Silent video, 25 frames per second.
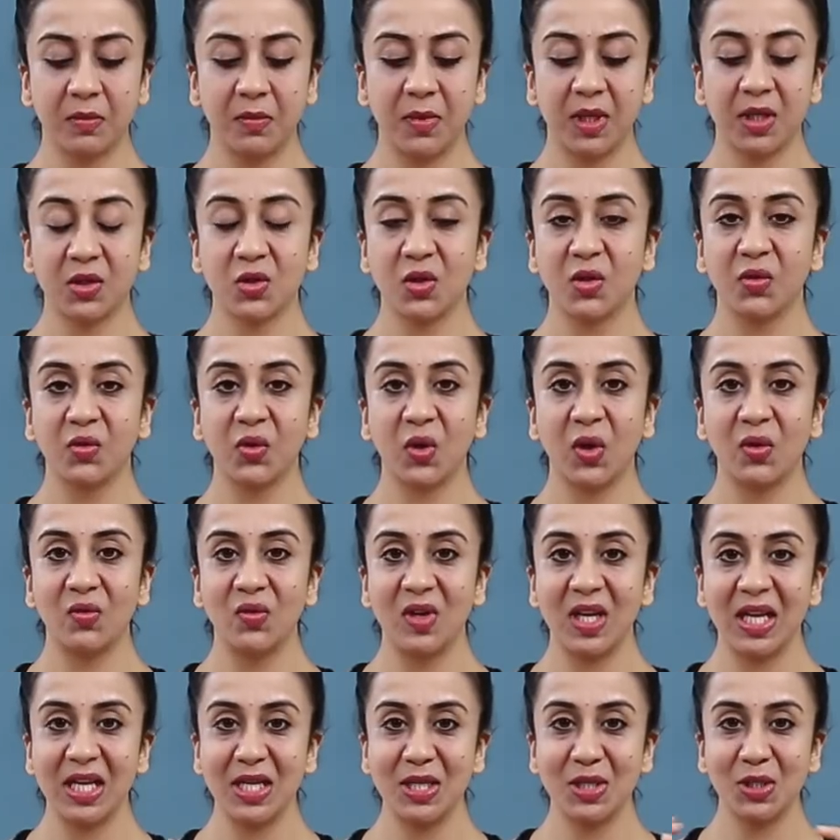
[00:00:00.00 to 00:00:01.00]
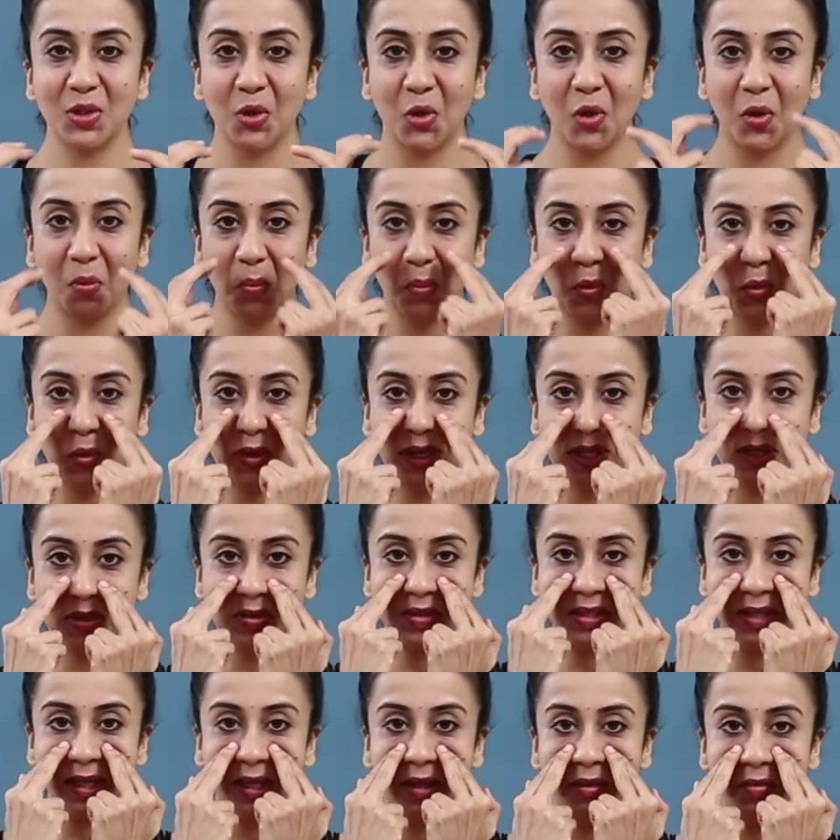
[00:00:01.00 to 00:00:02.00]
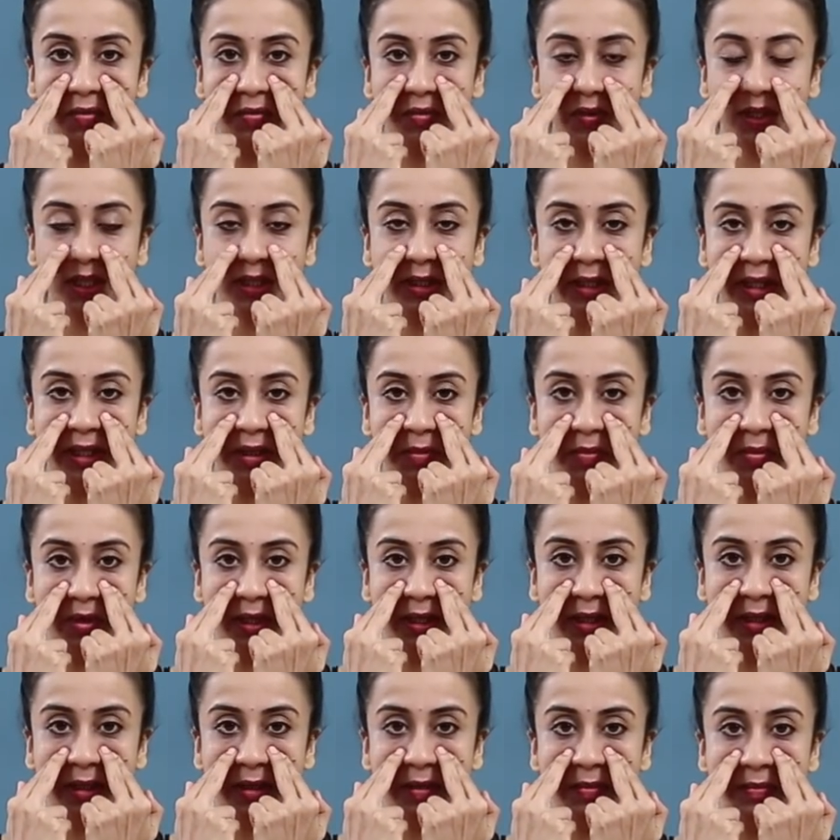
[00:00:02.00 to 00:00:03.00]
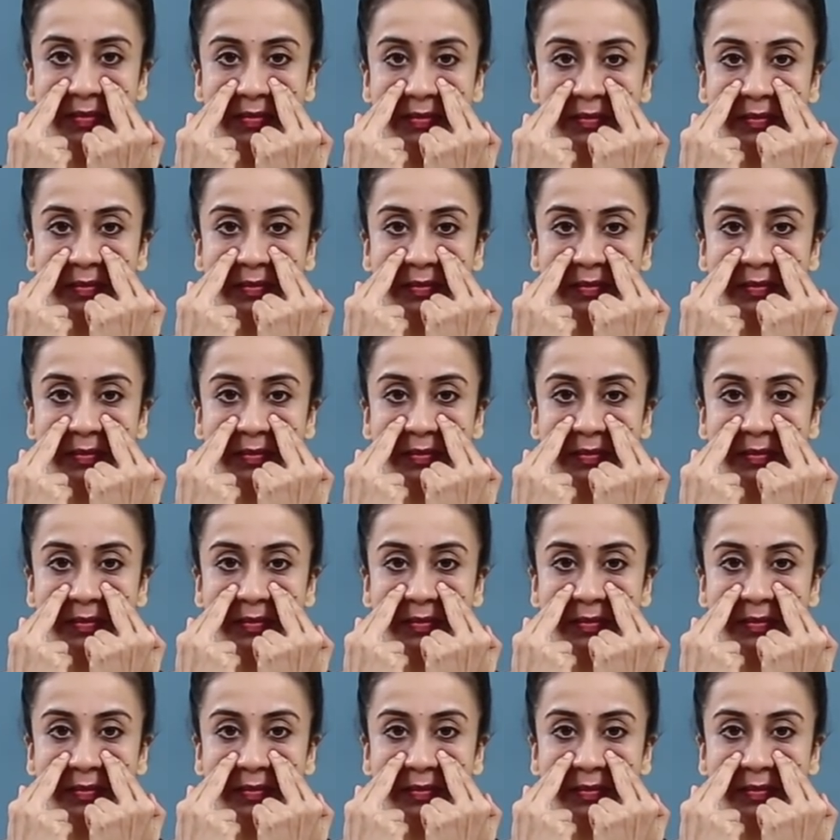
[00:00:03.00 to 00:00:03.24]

Make sure if you have nails, you're not poking yourself. Take a deep breath in.